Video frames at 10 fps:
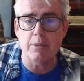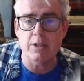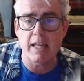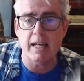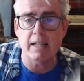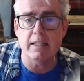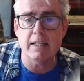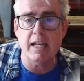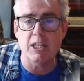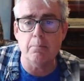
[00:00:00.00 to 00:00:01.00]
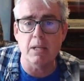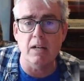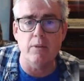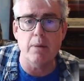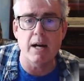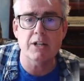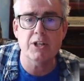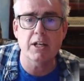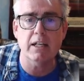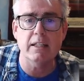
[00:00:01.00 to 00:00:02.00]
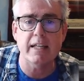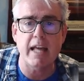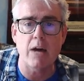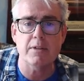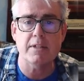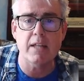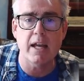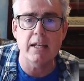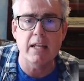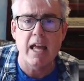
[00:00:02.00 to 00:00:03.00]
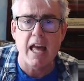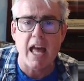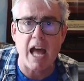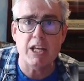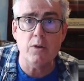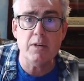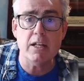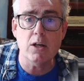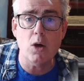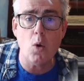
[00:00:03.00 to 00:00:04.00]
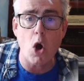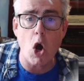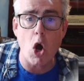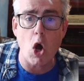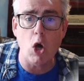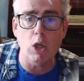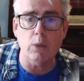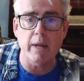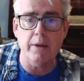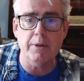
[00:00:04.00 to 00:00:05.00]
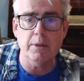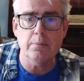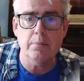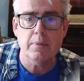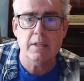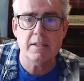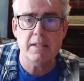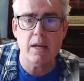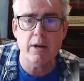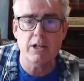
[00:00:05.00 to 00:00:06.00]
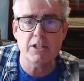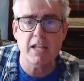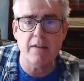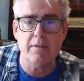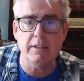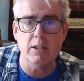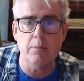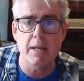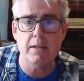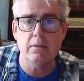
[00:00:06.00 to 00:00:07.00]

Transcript: You can't click in the middle of the box, you gotta click outside. And you don't need to go all around them. You see how I just have a little bit?